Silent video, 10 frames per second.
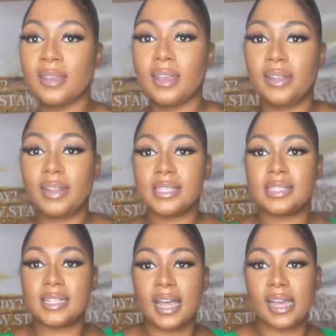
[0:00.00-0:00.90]
And the
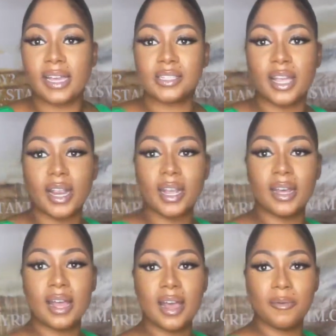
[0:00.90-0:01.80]
sides are
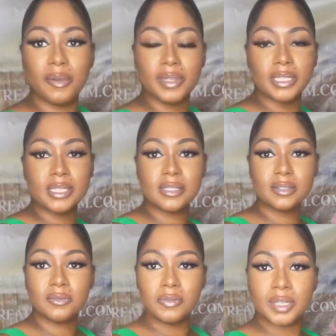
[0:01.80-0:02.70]
cut out with these
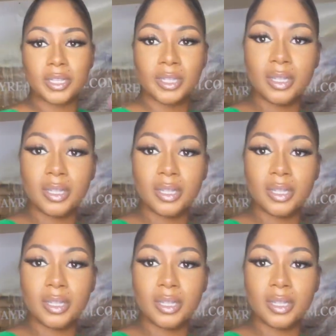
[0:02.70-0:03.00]
silver,